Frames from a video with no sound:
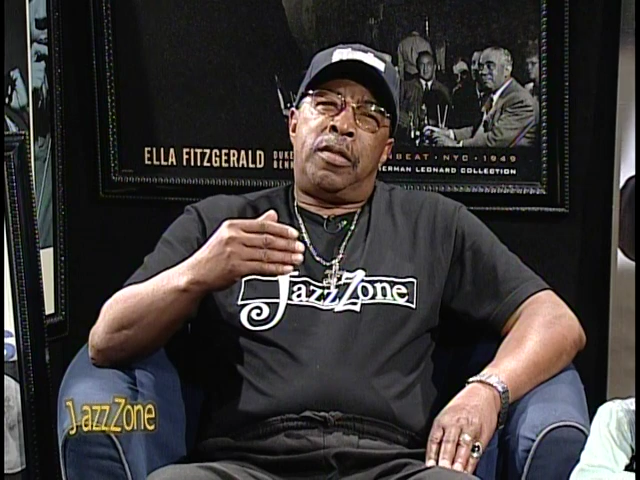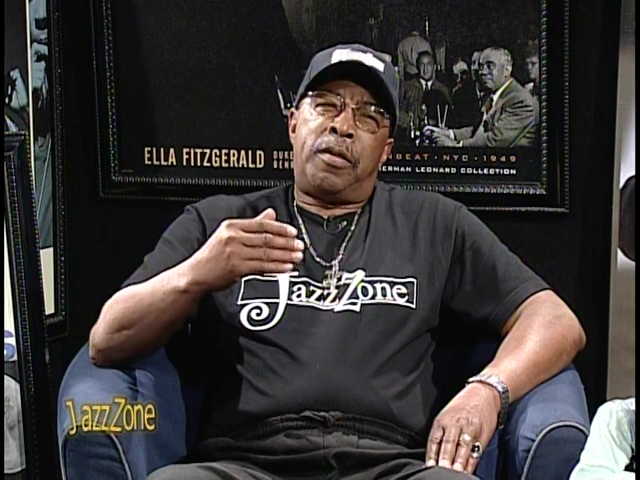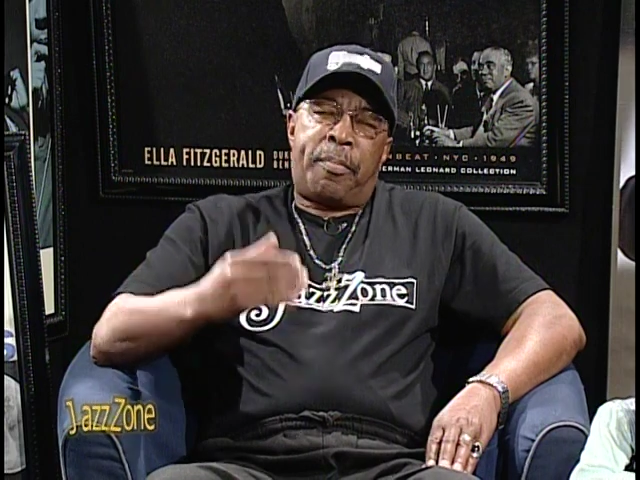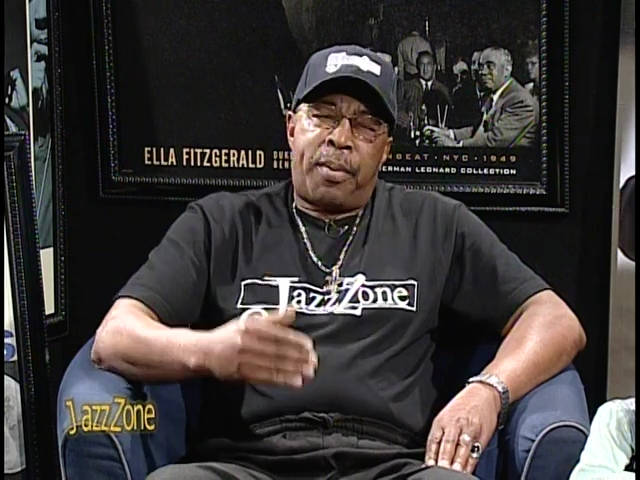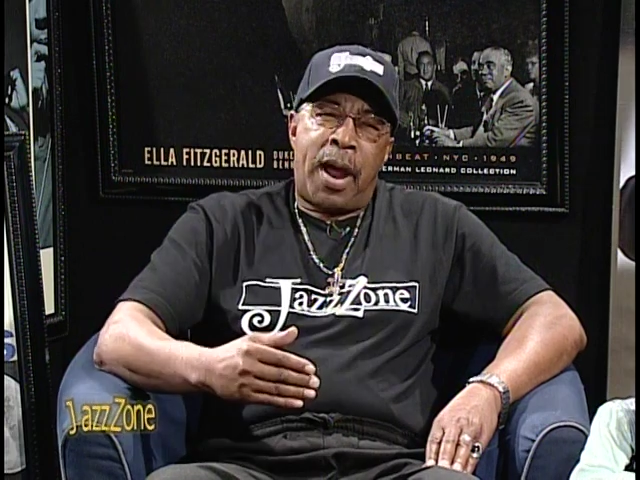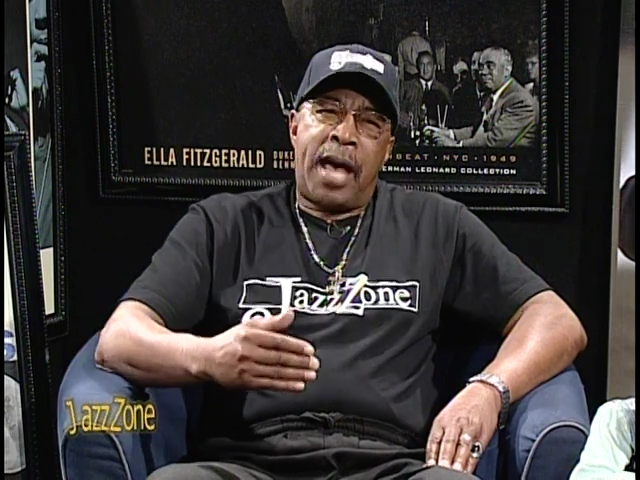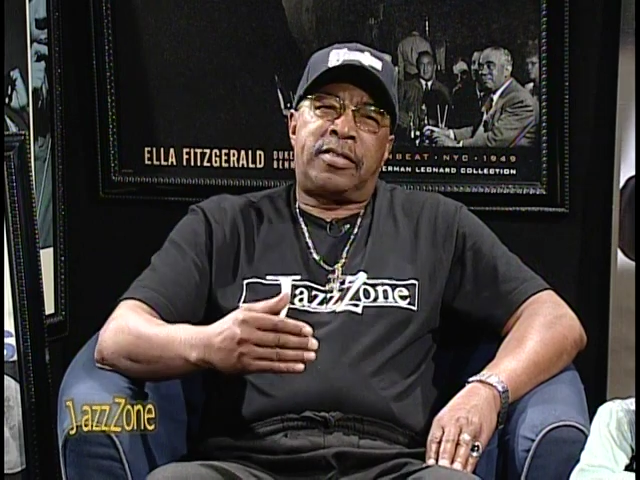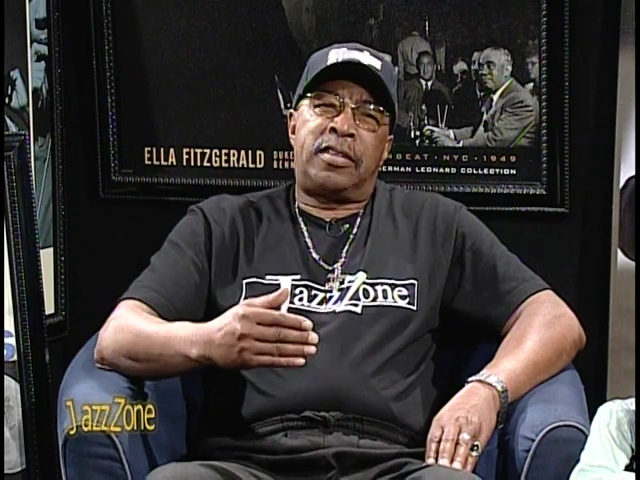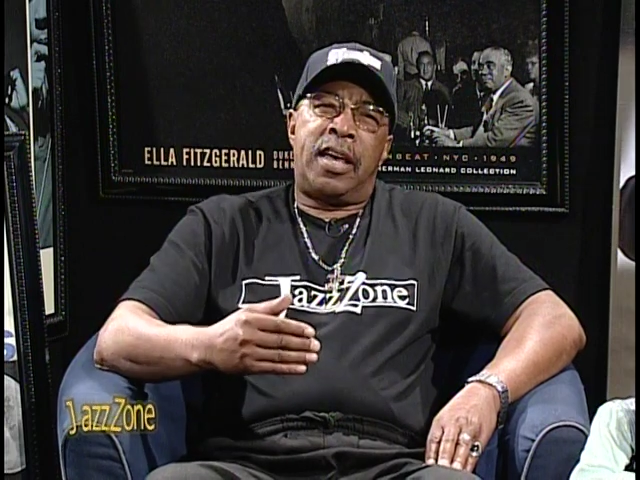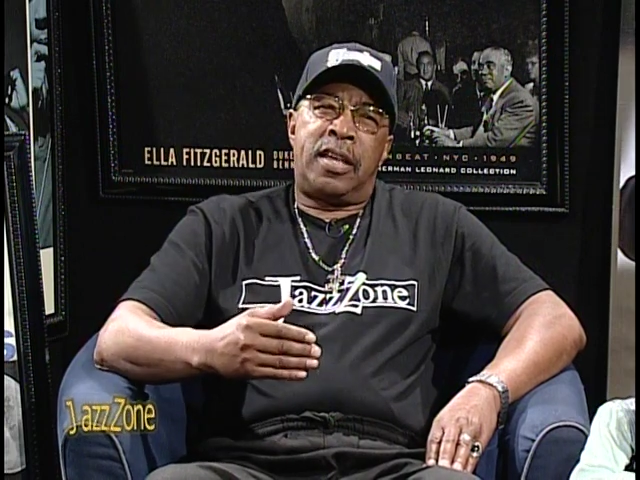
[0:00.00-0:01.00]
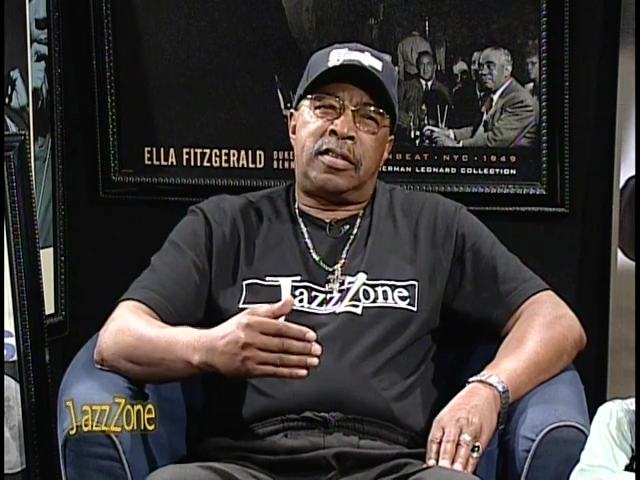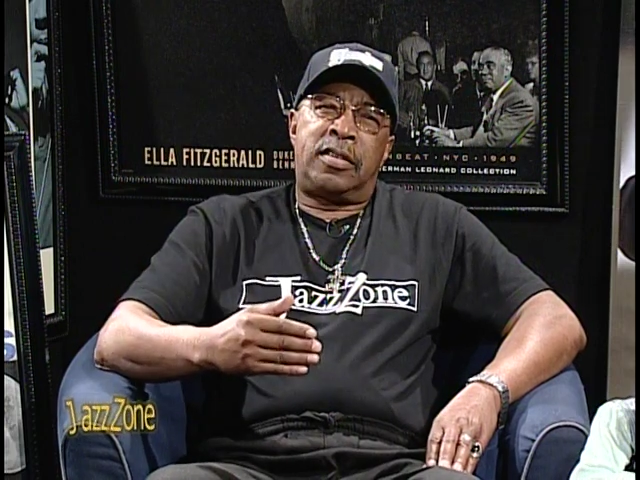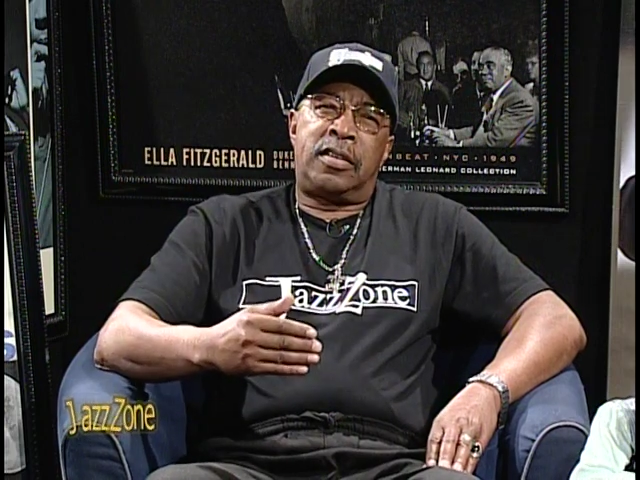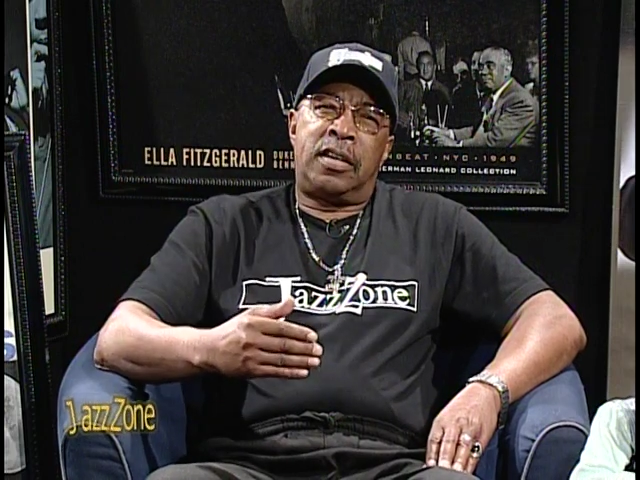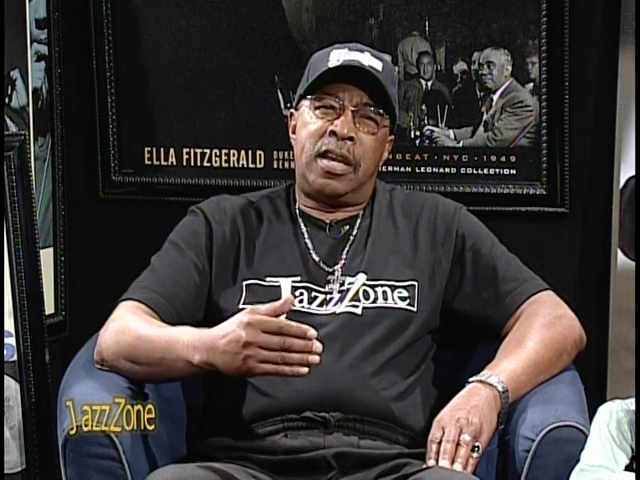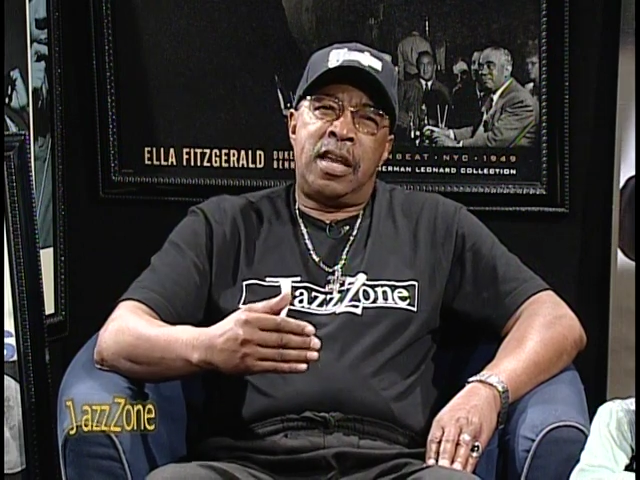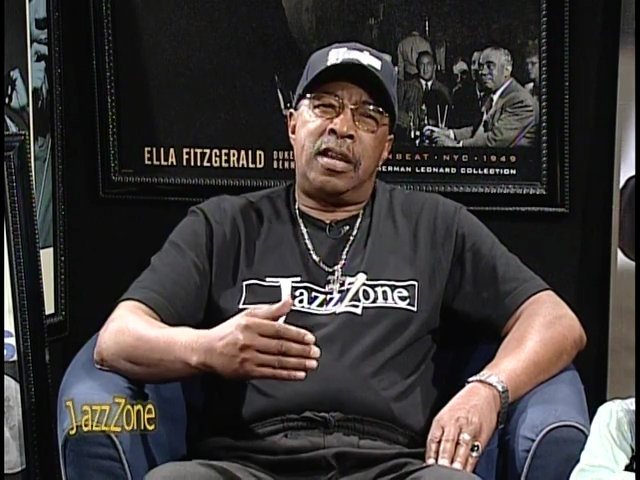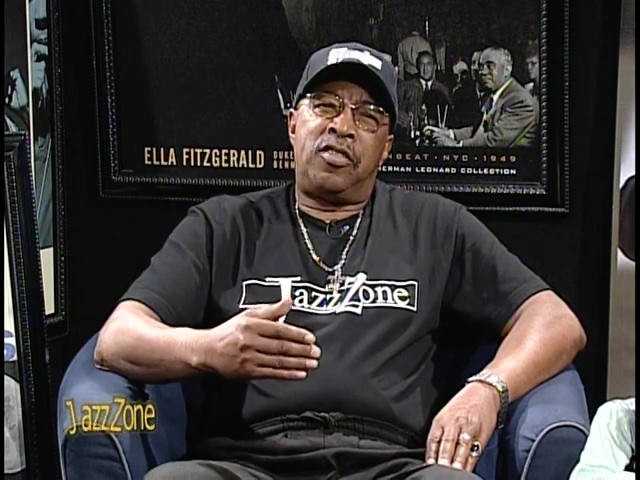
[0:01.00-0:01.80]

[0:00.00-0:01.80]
the process in the